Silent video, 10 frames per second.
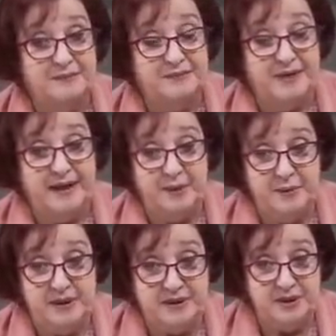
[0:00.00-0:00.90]
for any
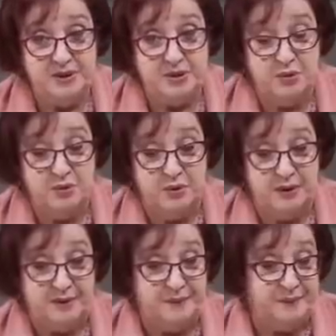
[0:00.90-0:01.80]
persons who
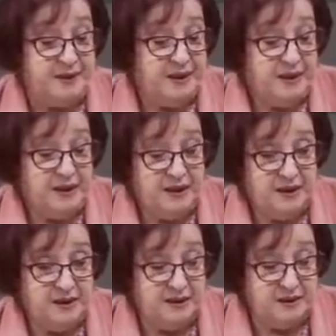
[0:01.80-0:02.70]
were
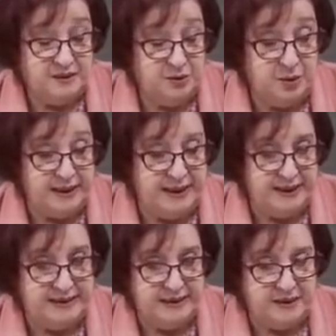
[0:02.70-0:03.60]
looking
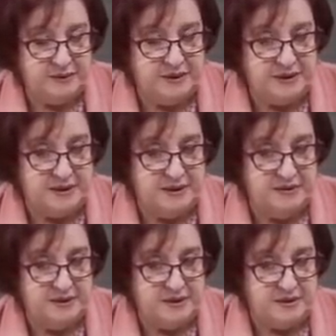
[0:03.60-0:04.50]
at it, it
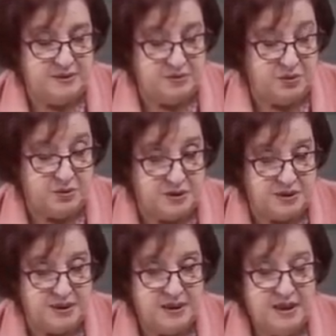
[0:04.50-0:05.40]
was
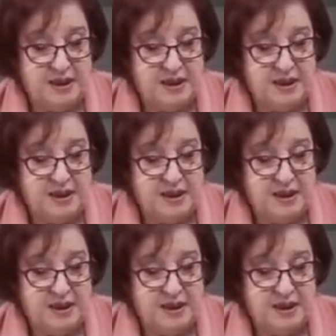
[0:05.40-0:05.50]
gross.